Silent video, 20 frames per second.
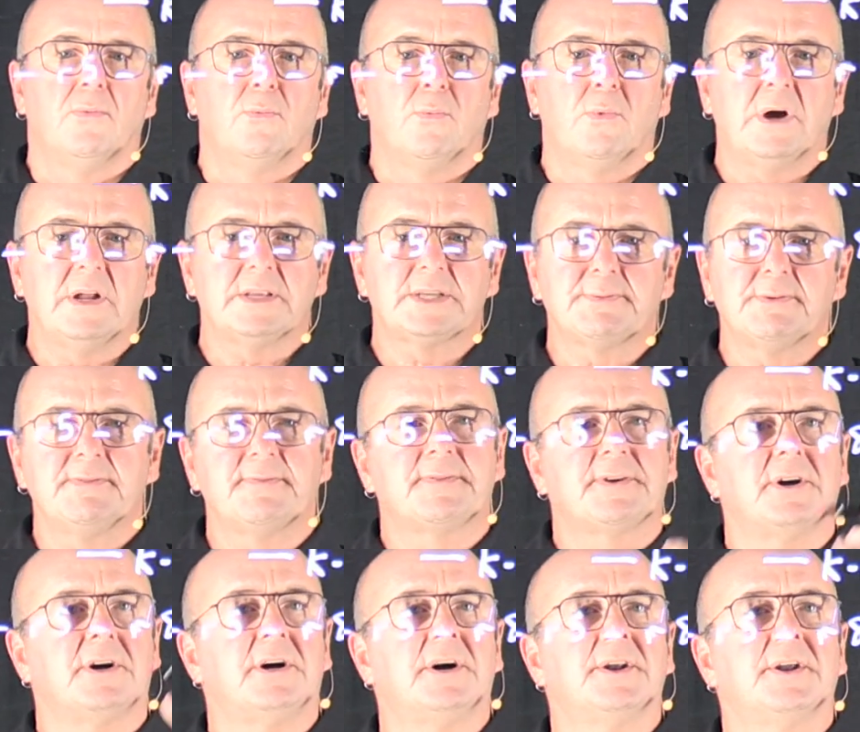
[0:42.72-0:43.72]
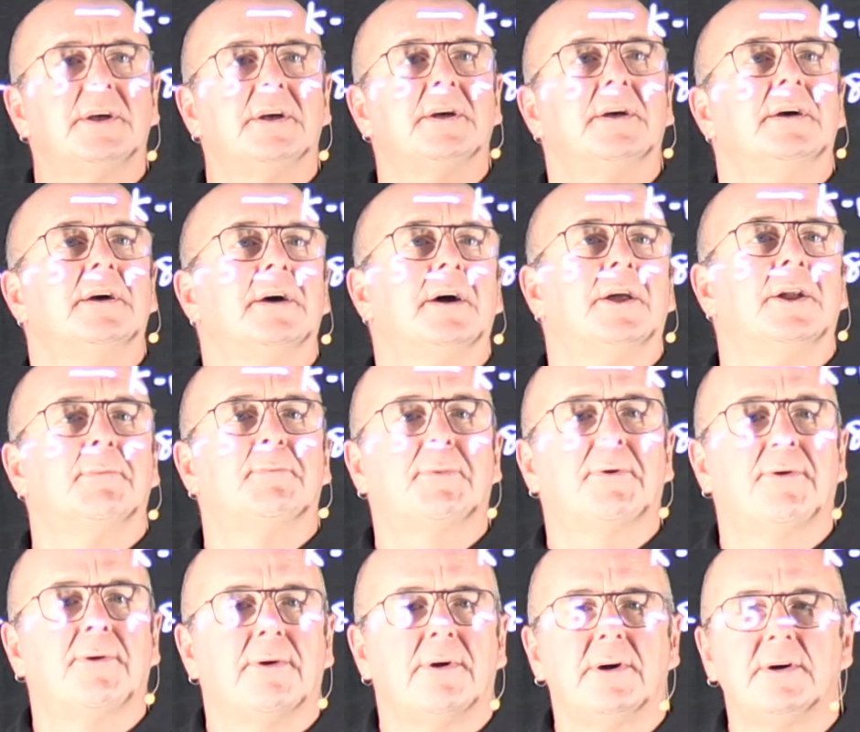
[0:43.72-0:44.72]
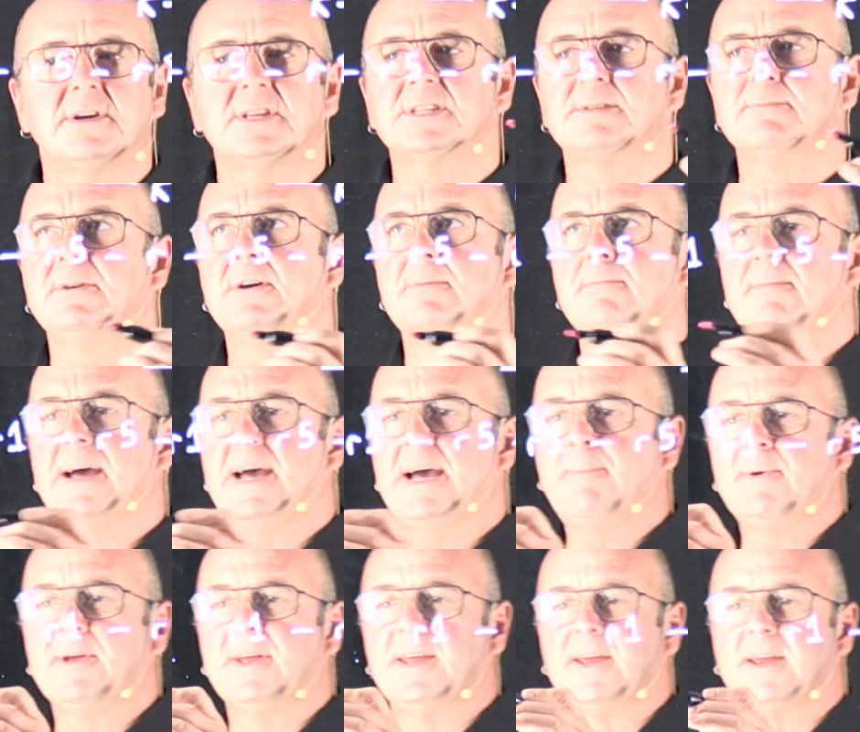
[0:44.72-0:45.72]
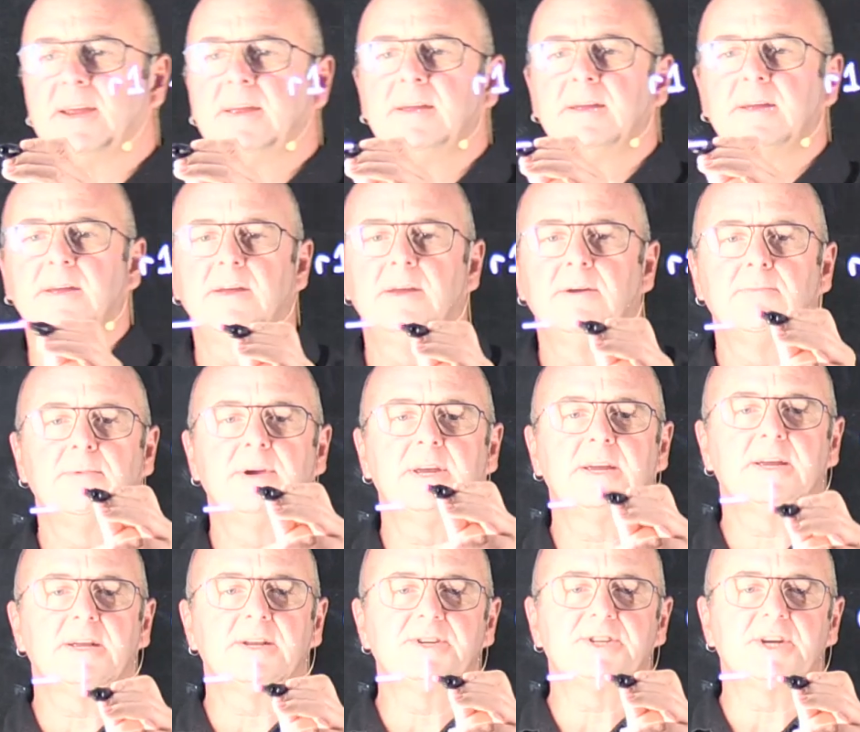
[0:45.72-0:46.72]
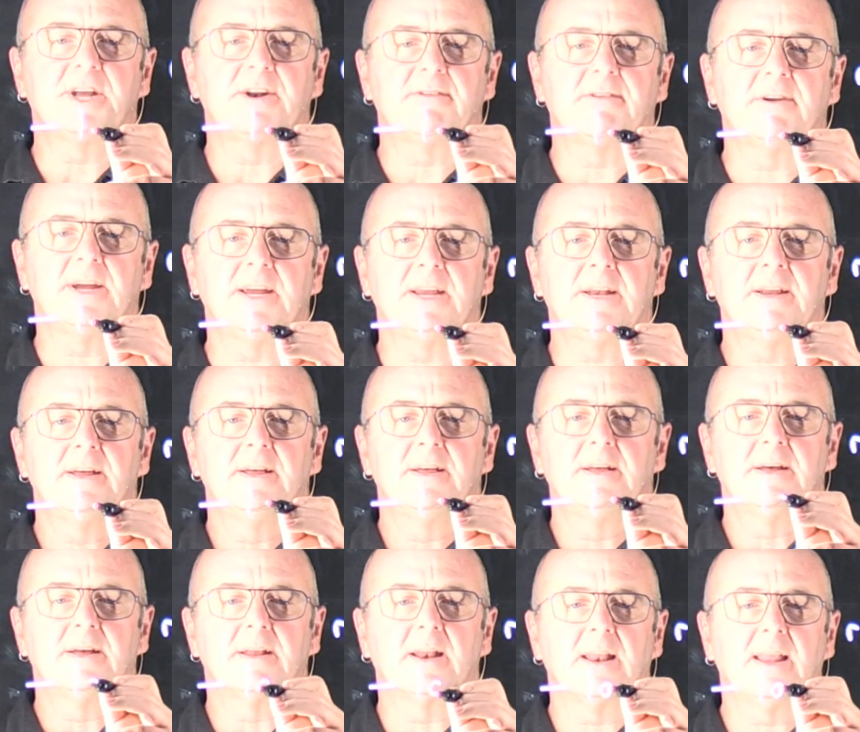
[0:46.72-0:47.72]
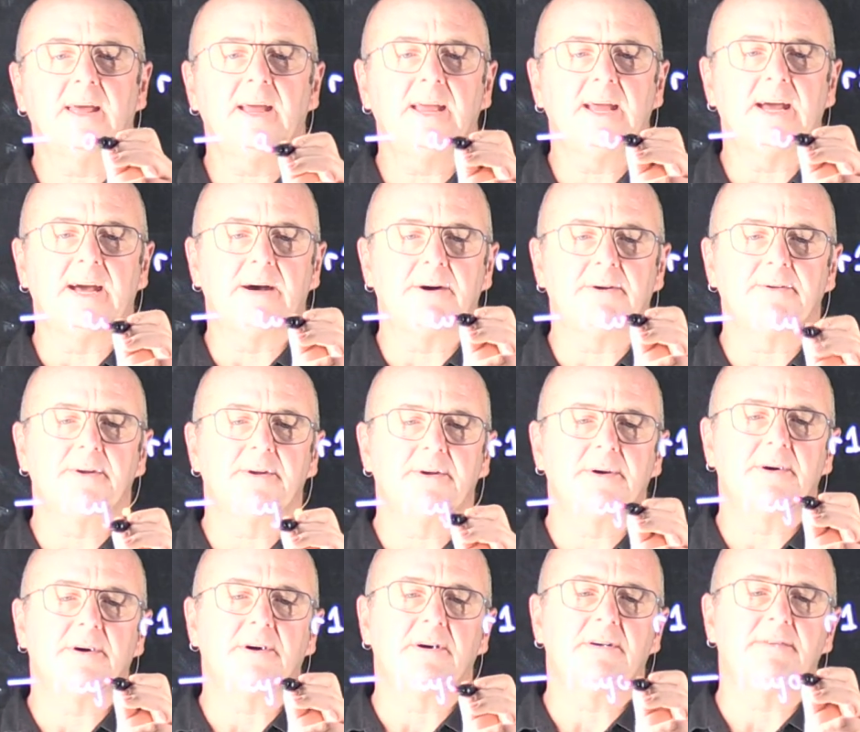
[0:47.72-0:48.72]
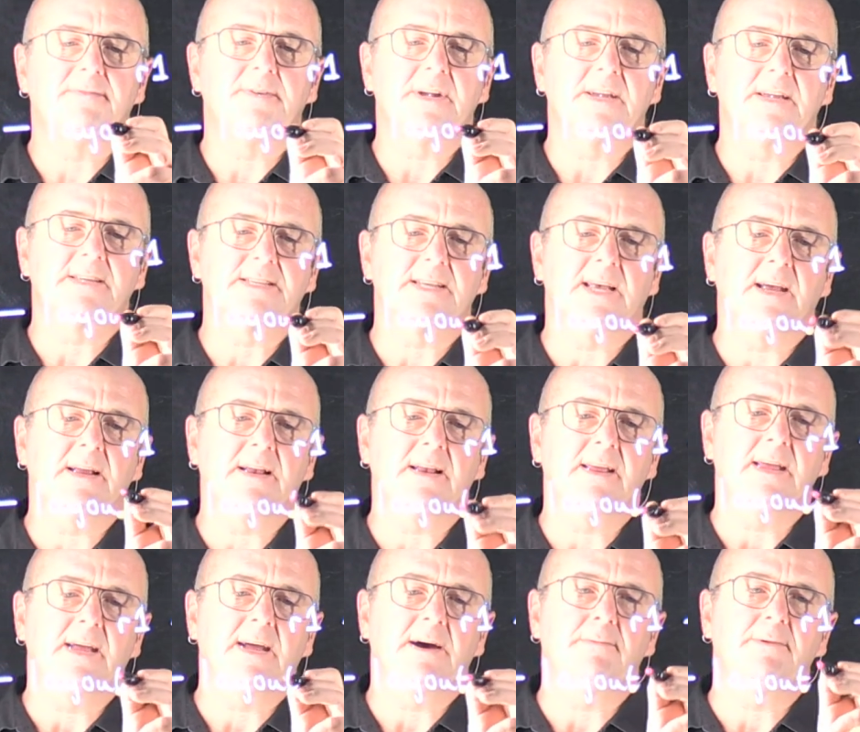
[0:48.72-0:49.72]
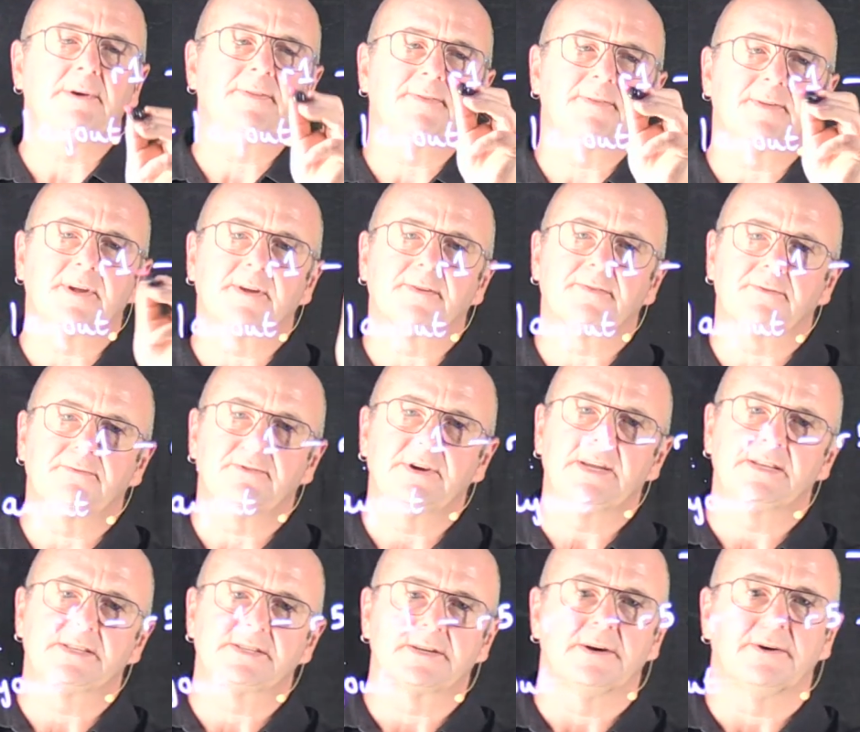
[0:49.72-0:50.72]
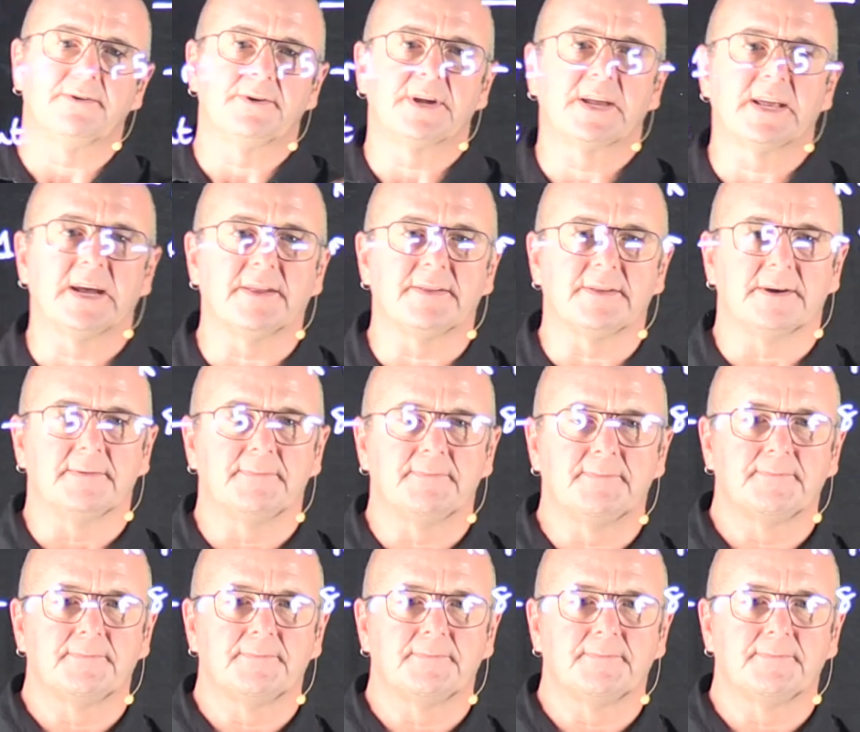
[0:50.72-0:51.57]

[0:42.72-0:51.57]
Once we've got an approximate mapping, we can generate a layout of exactly how we think the reads go together.